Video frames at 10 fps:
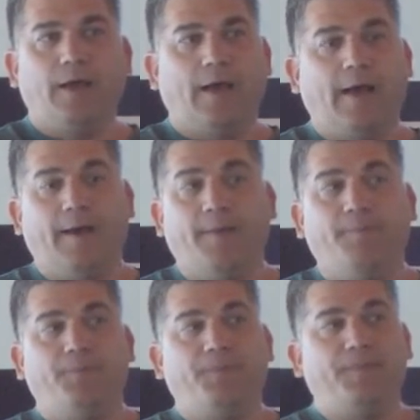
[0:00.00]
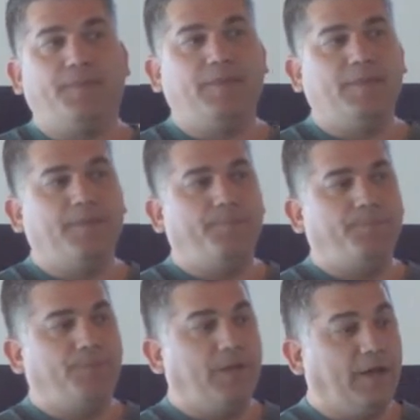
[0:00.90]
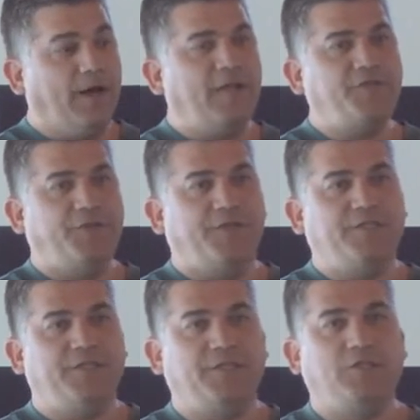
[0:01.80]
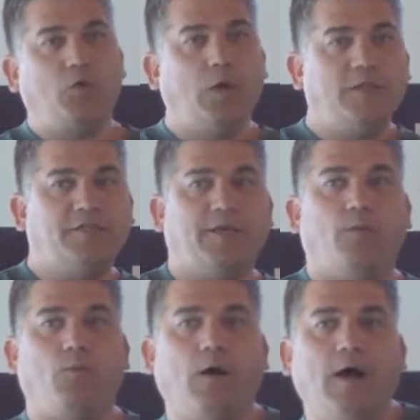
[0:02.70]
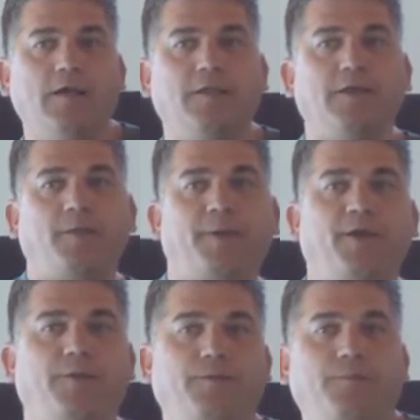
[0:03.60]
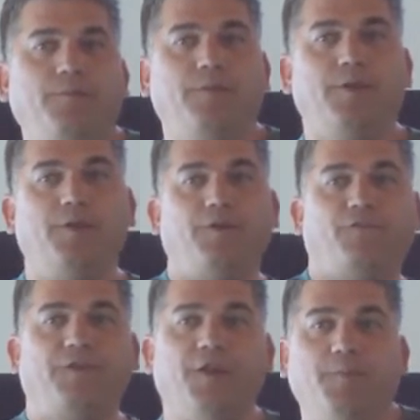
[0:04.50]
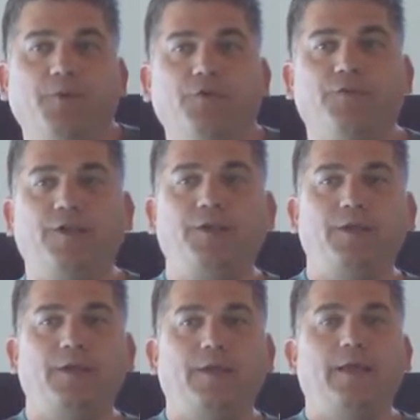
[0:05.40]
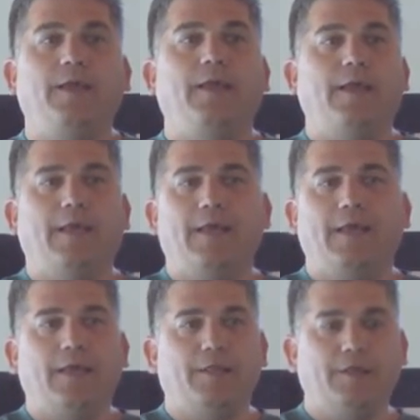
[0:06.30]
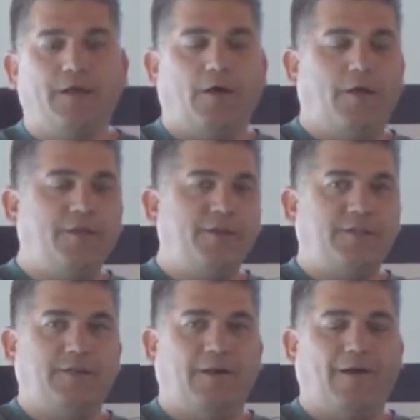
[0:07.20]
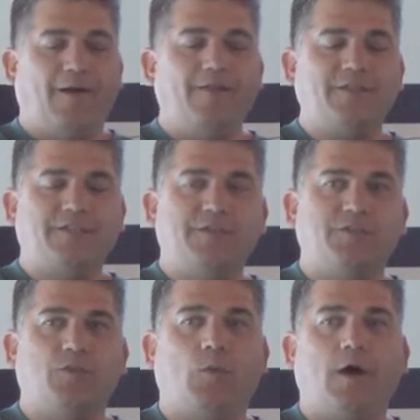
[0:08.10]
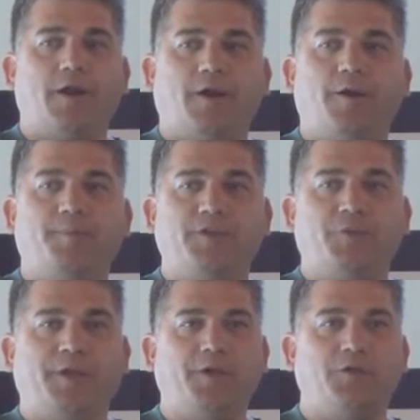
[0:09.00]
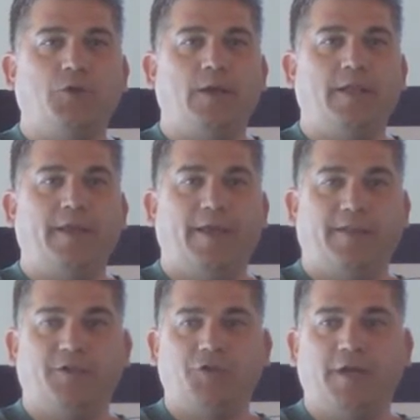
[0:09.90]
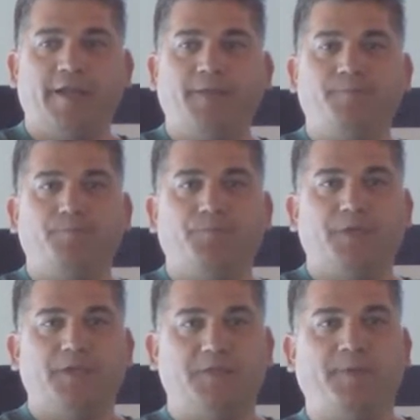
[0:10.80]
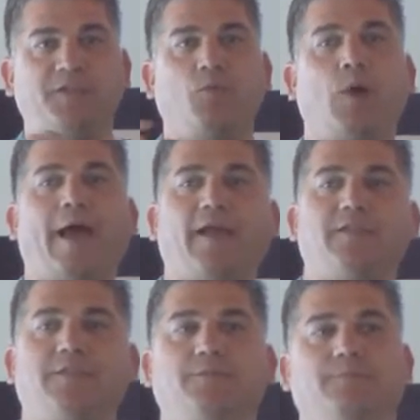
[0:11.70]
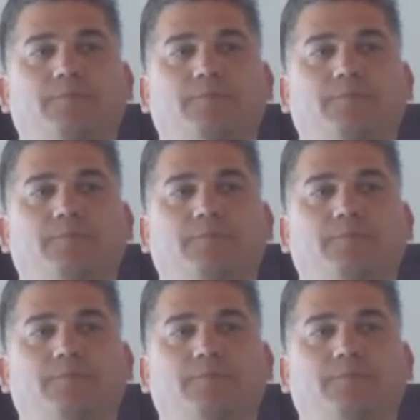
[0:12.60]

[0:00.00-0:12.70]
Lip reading: The cause for this is toilets that rock a little bit and you can feel them moving. All that seals the water between your toilet and the drain is a piece of wax.